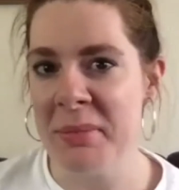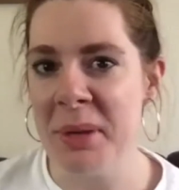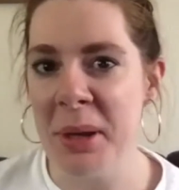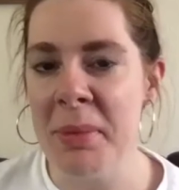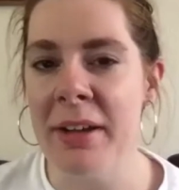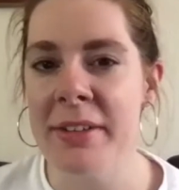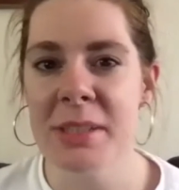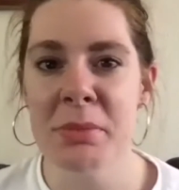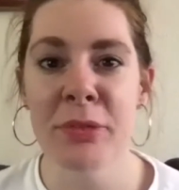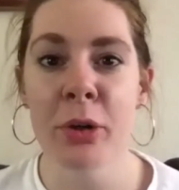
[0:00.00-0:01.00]
about some of
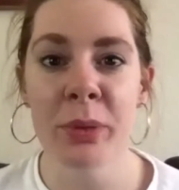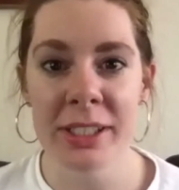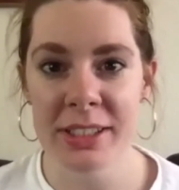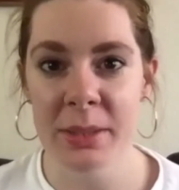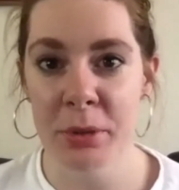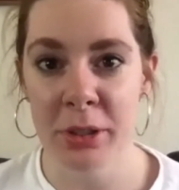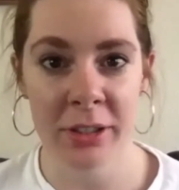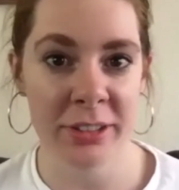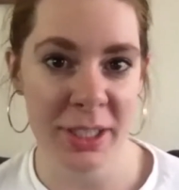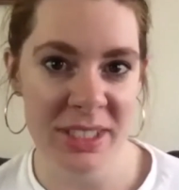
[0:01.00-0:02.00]
our recent product
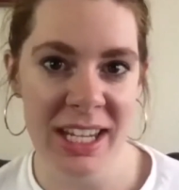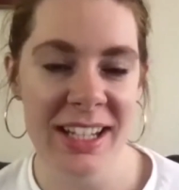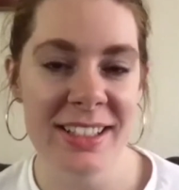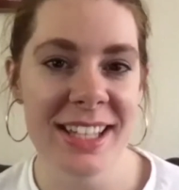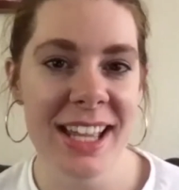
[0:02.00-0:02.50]
updates